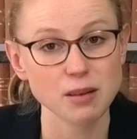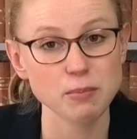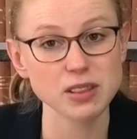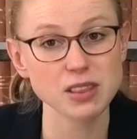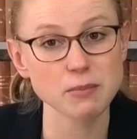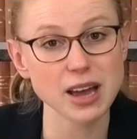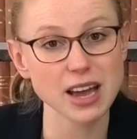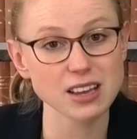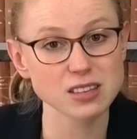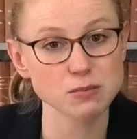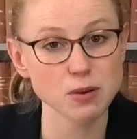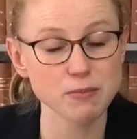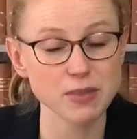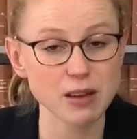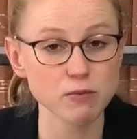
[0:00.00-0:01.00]
But the
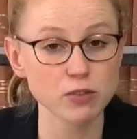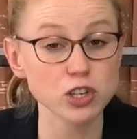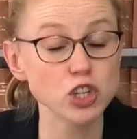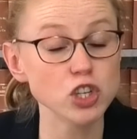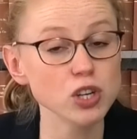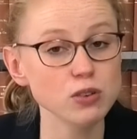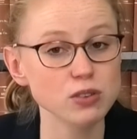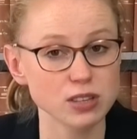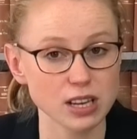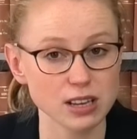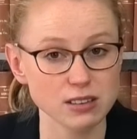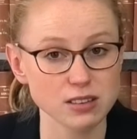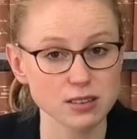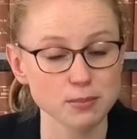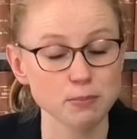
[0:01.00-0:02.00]
maximum then
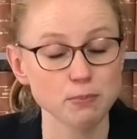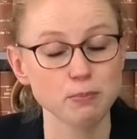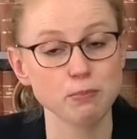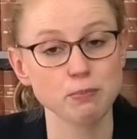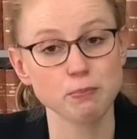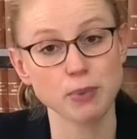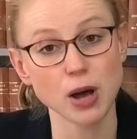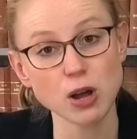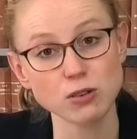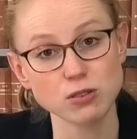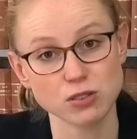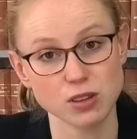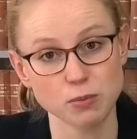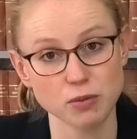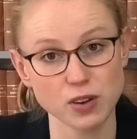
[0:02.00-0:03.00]
reduces
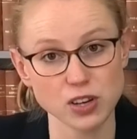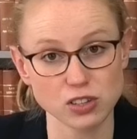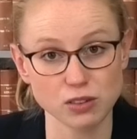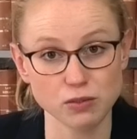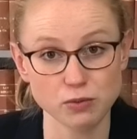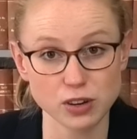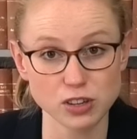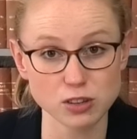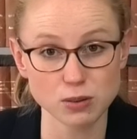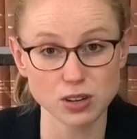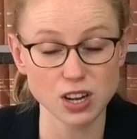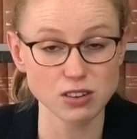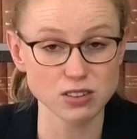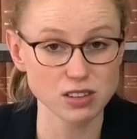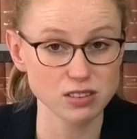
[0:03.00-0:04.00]
post the provisional infringement
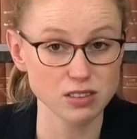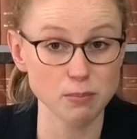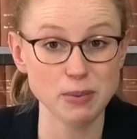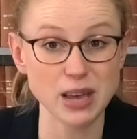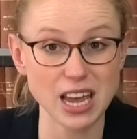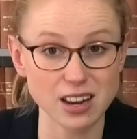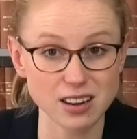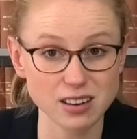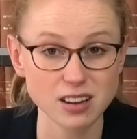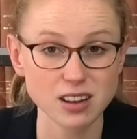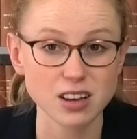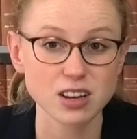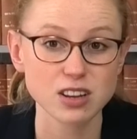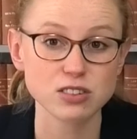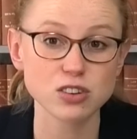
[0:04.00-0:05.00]
notice, the PIN,
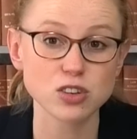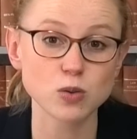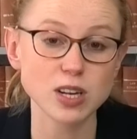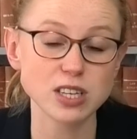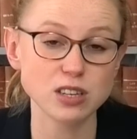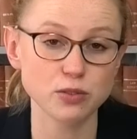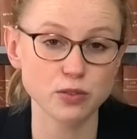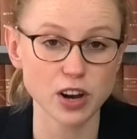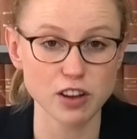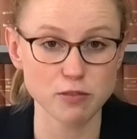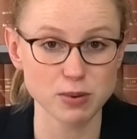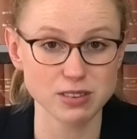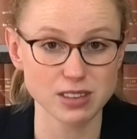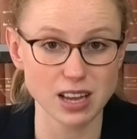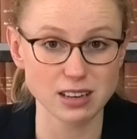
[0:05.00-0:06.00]
to
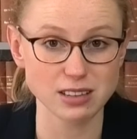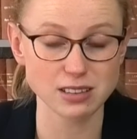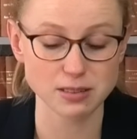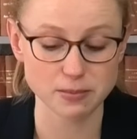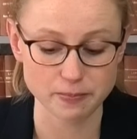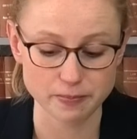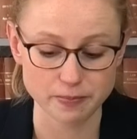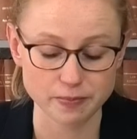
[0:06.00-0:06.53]
25%.